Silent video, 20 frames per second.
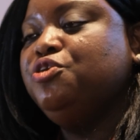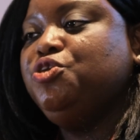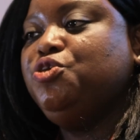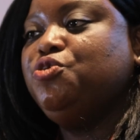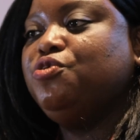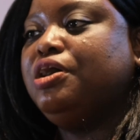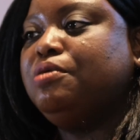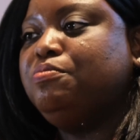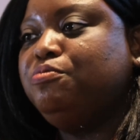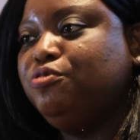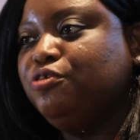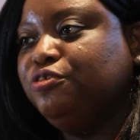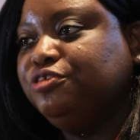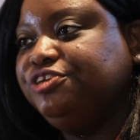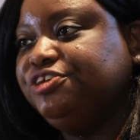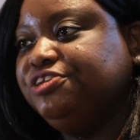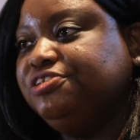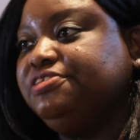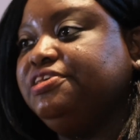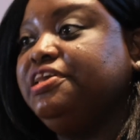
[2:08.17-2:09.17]
new
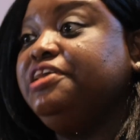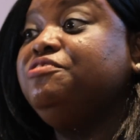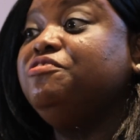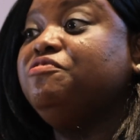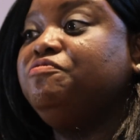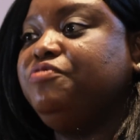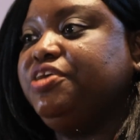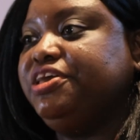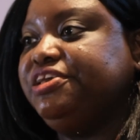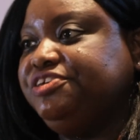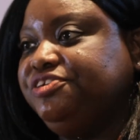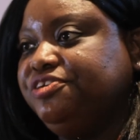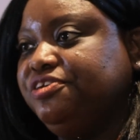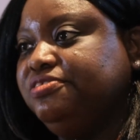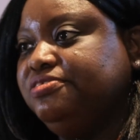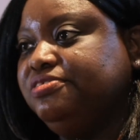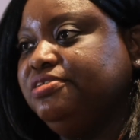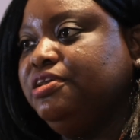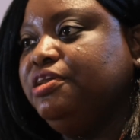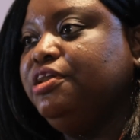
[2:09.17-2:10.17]
approaches,
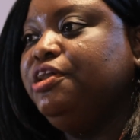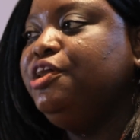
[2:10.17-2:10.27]
innovations,